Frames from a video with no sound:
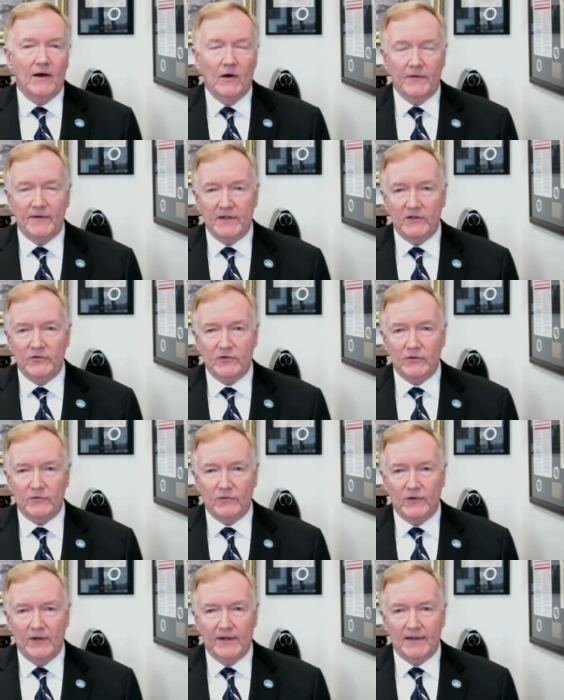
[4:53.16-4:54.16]
on the
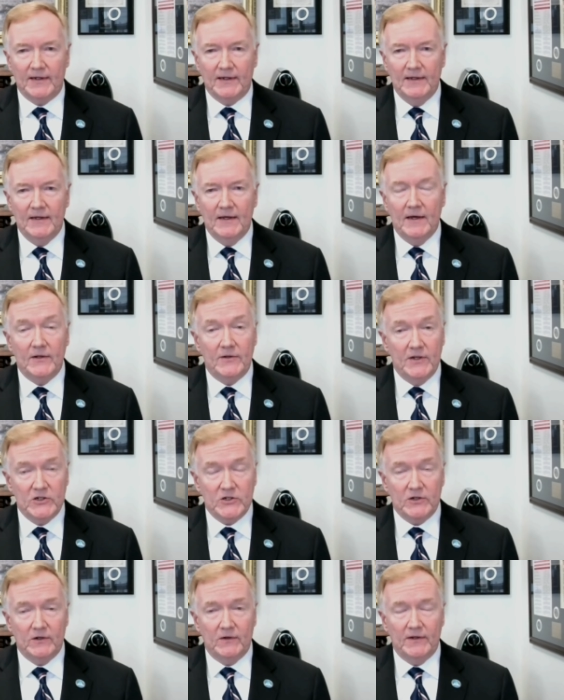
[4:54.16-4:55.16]
eastern flank.
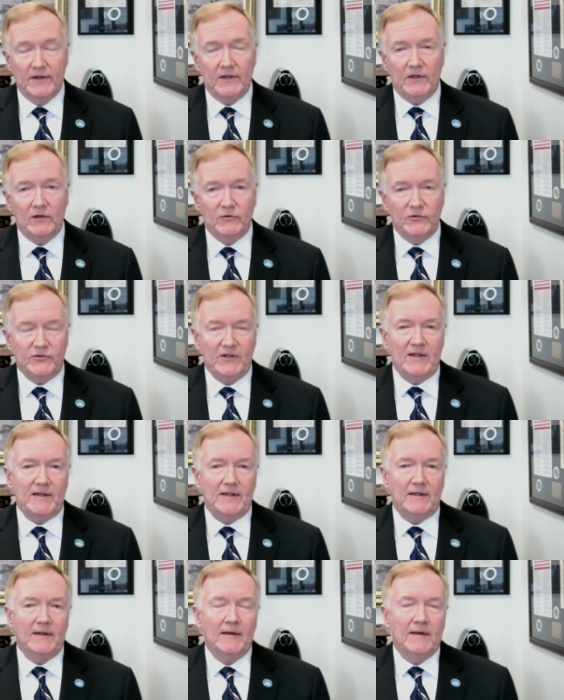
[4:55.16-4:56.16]
Additionally, you've
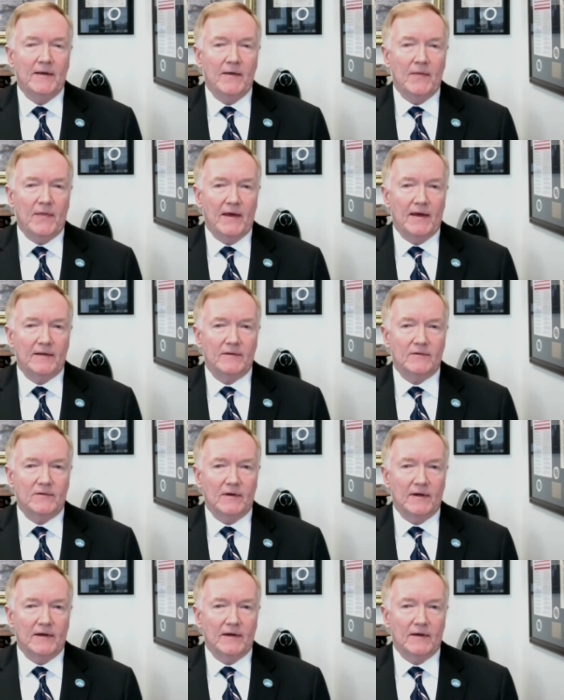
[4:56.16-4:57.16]
seen
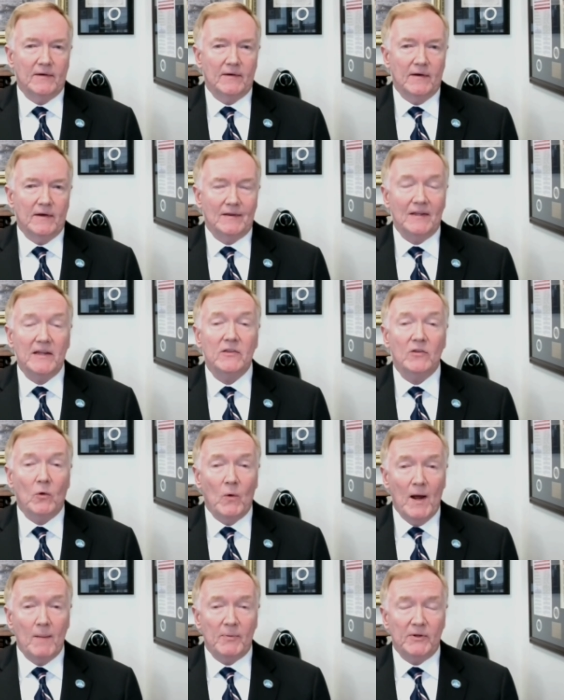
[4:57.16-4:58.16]
that
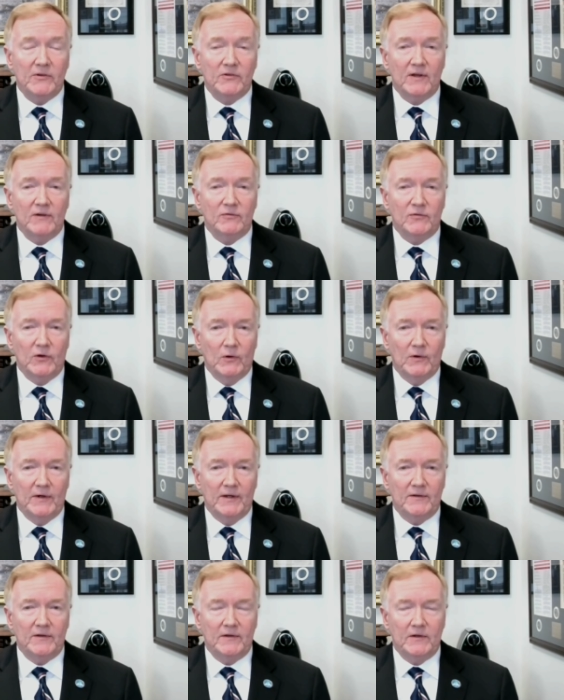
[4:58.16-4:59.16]
lethal weapons have
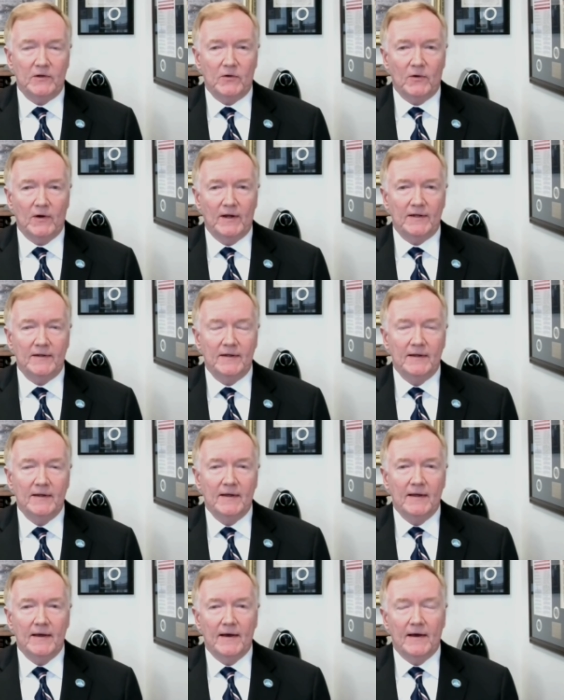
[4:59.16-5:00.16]
flown into Ukraine,
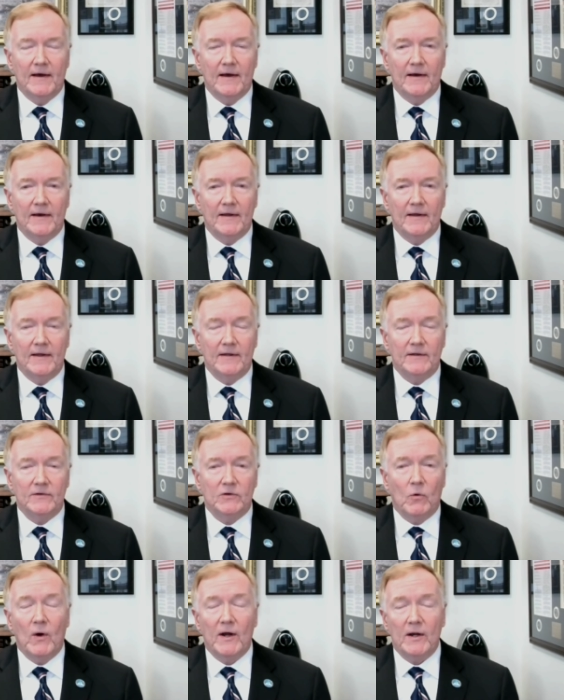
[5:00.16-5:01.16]

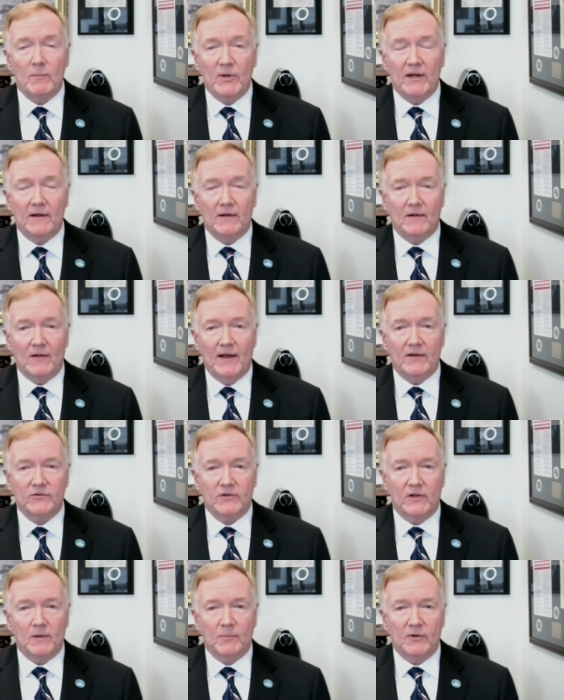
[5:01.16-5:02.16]
and quite a bit in the
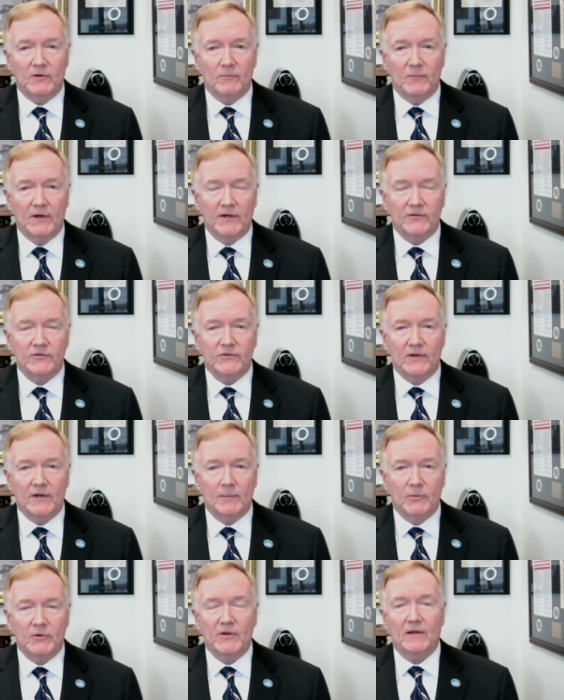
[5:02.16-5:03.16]
last couple of months,
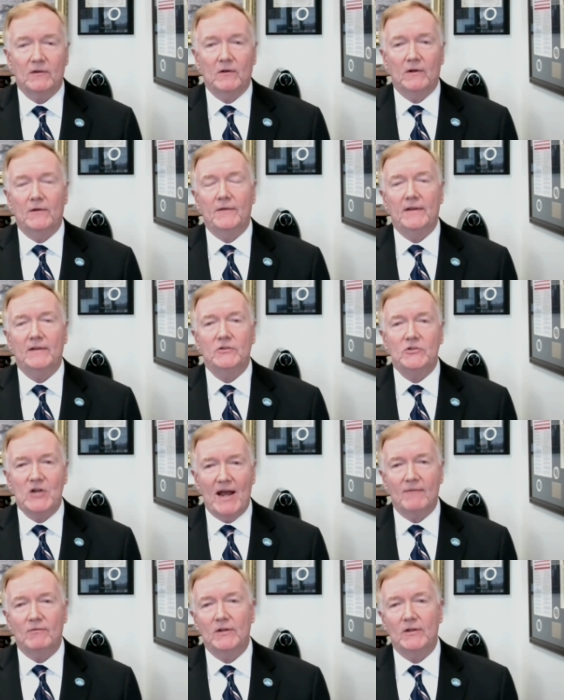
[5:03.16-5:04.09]
particularly the